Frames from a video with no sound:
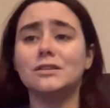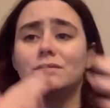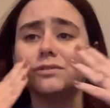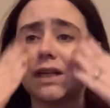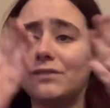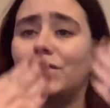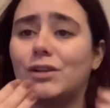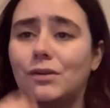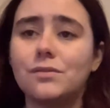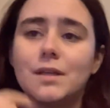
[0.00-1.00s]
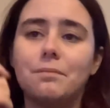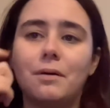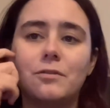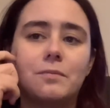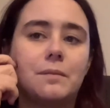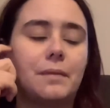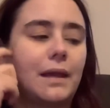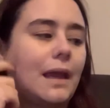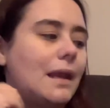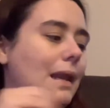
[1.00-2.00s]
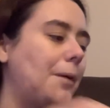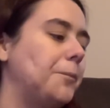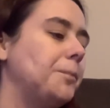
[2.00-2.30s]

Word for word: Sorry for the close up. I was putting my cane down.